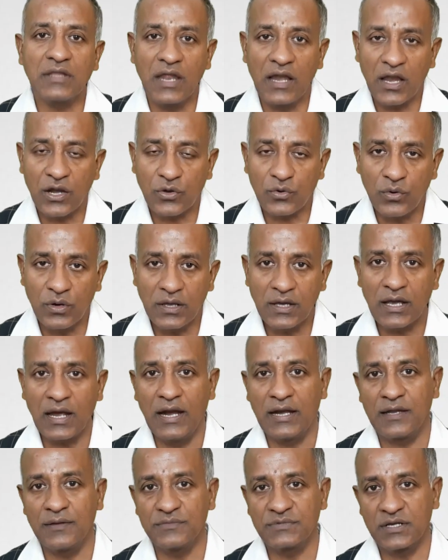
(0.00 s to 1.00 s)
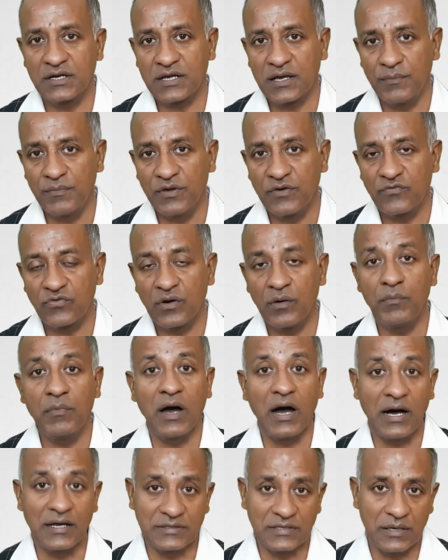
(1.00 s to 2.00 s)
the electronic items are coming from
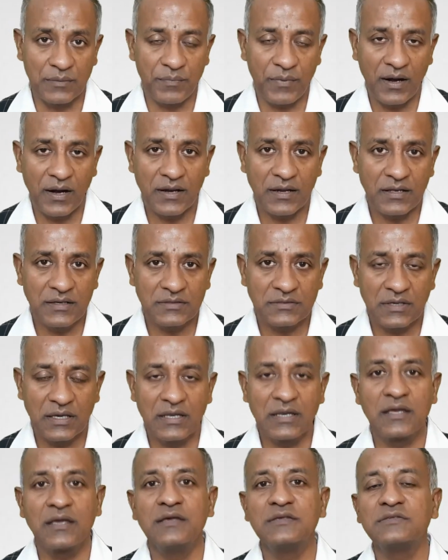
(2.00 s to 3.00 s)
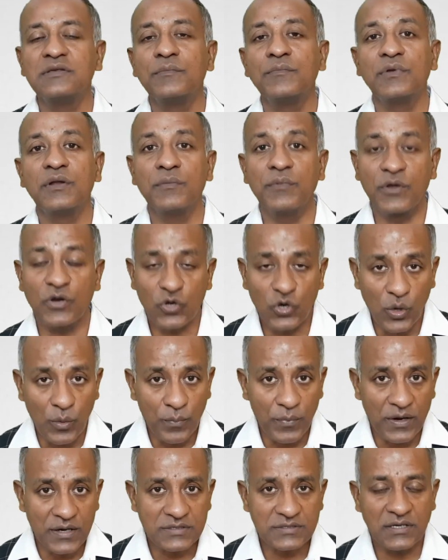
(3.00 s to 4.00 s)
other parties, in case some rubber
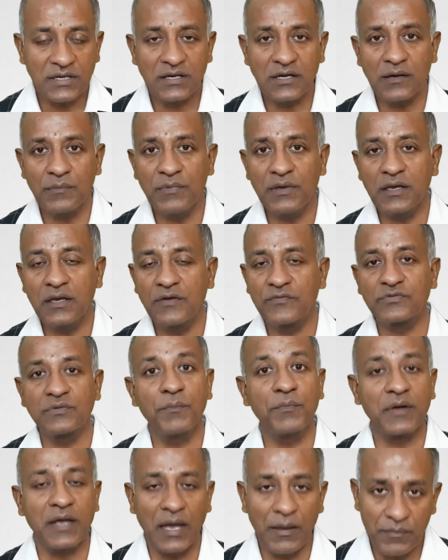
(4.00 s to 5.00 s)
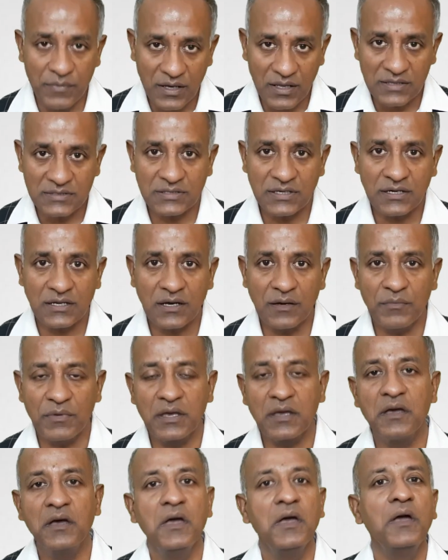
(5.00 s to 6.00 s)
components are coming, if some chemicals are
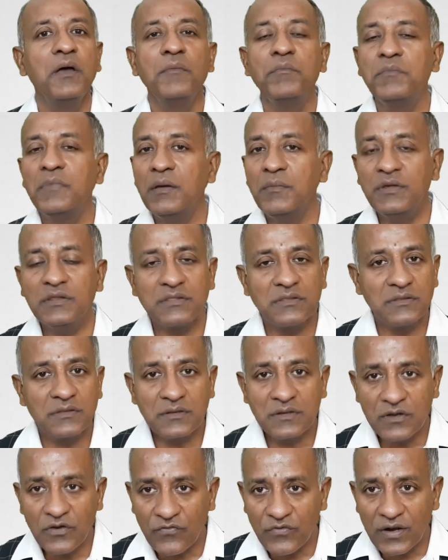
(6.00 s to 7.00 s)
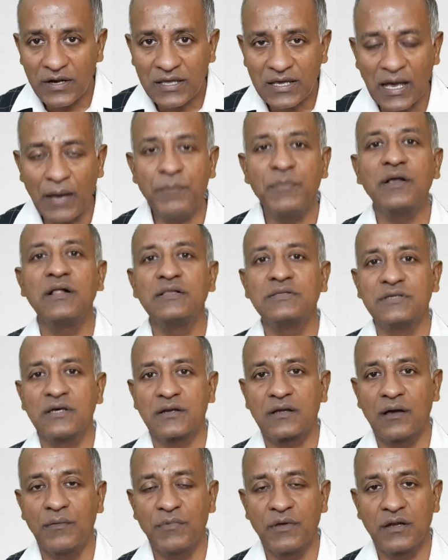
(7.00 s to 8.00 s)
coming, maybe different chemicals are
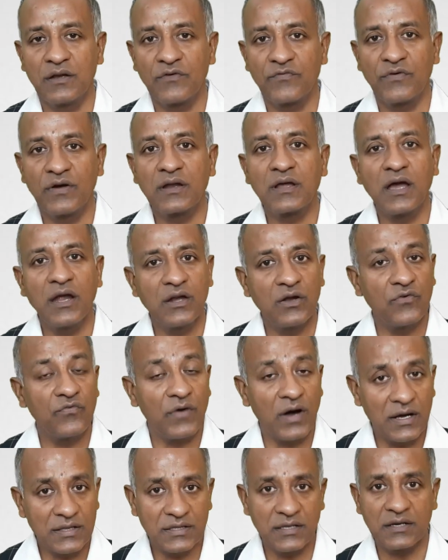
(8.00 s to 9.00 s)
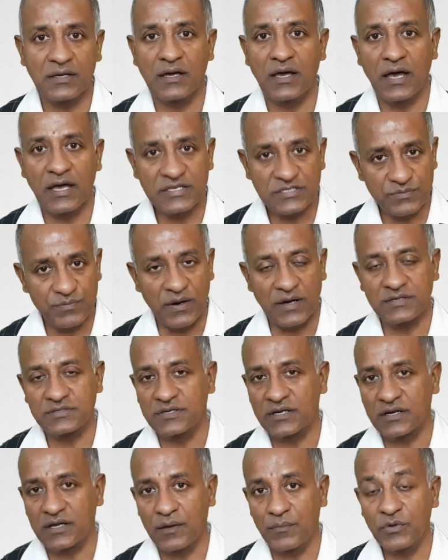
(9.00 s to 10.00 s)
coming, different kind of other aspects
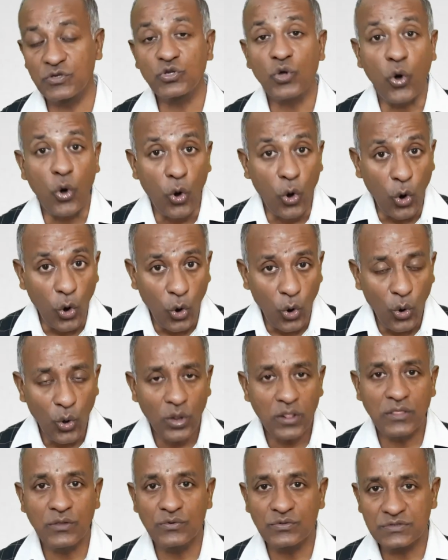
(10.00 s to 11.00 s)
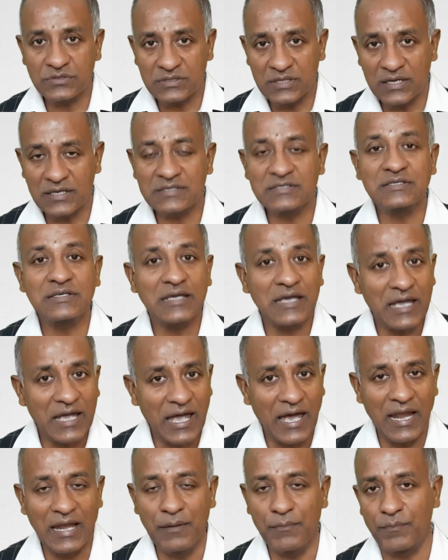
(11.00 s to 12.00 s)
are coming. So all those things
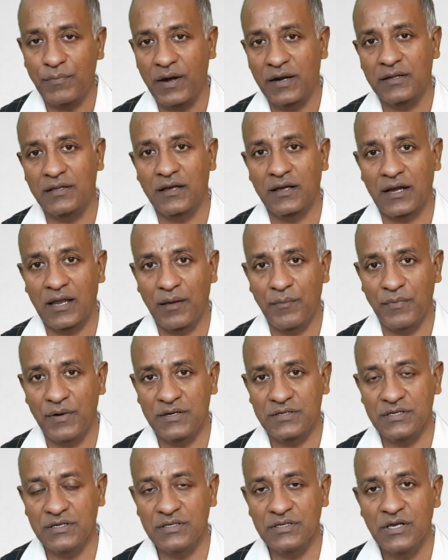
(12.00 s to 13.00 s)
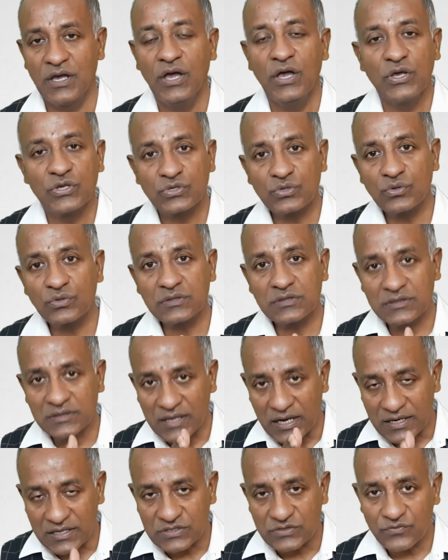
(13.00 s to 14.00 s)
can impact the climate change. So
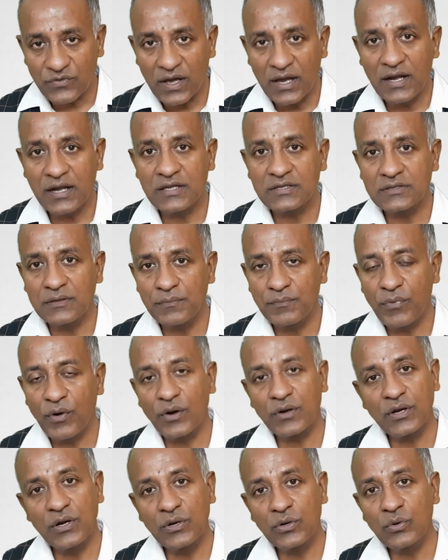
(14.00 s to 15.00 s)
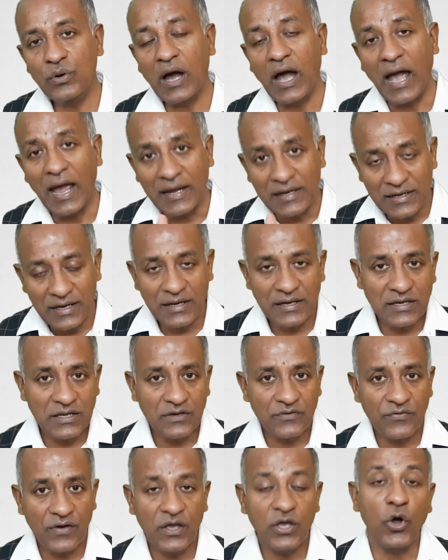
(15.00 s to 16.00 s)
that is why it is important to
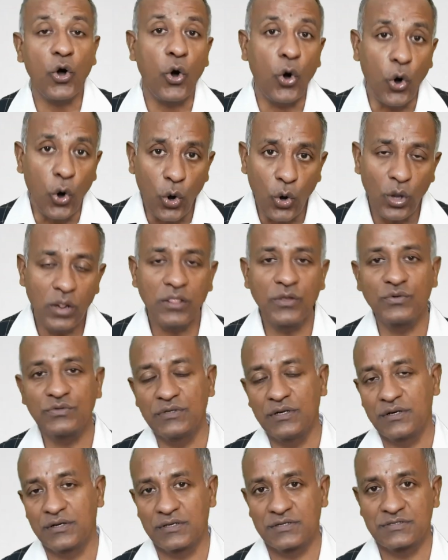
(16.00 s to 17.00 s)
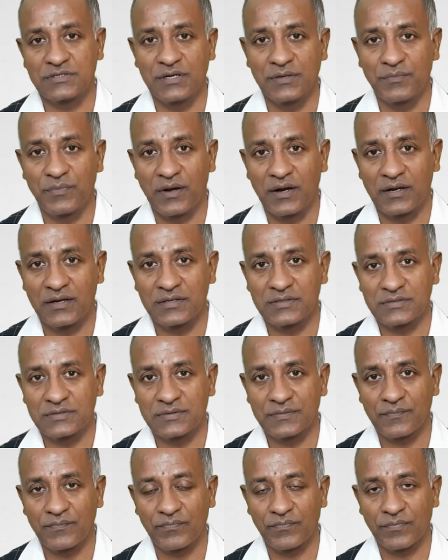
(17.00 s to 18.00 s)
identify all those interested parties.
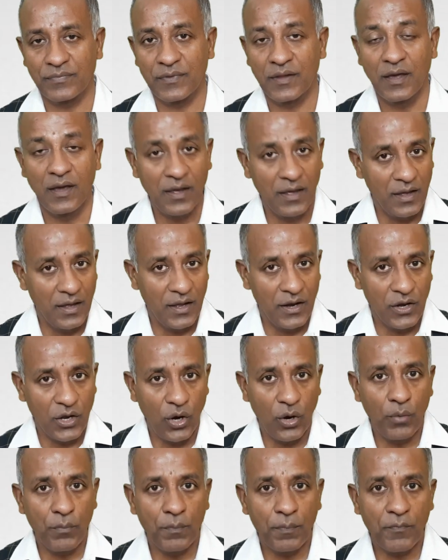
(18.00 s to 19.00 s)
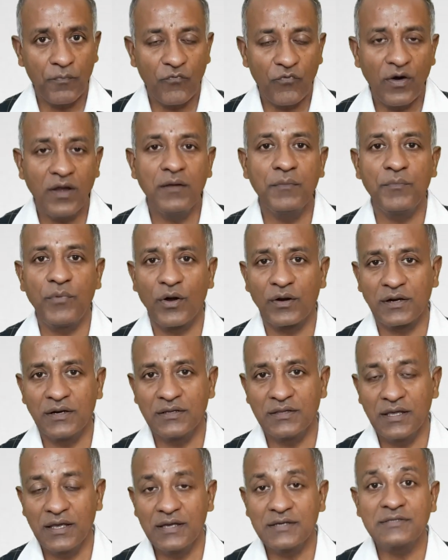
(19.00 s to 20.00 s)
Now, one important
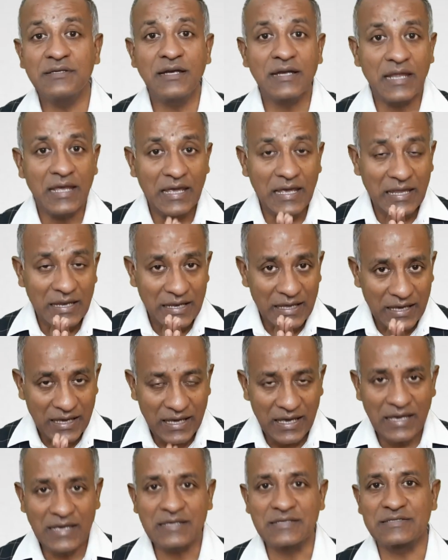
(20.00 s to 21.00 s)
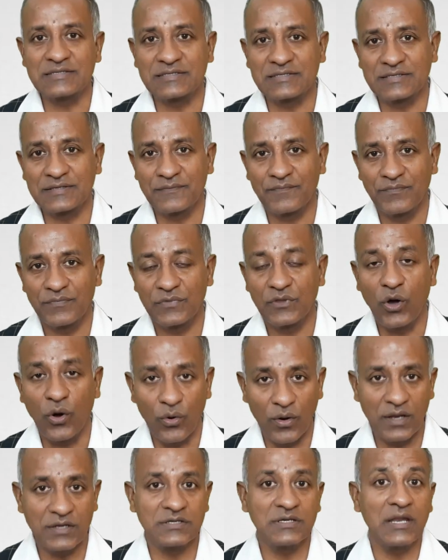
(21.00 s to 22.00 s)
thing is that in case the
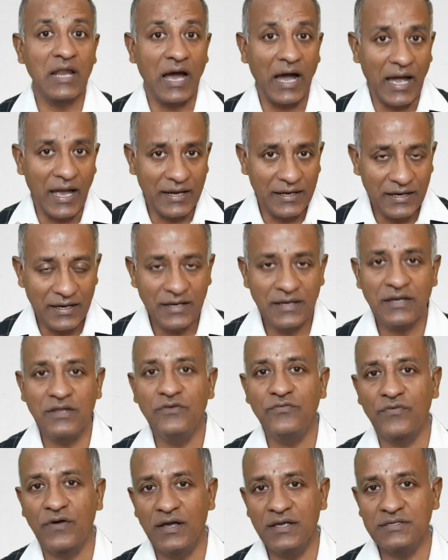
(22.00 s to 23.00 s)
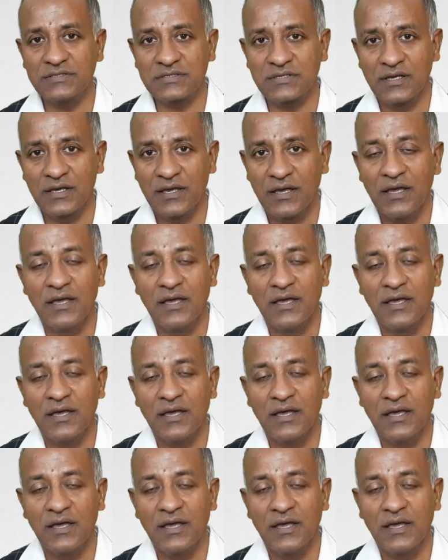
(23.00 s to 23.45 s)
organization identifies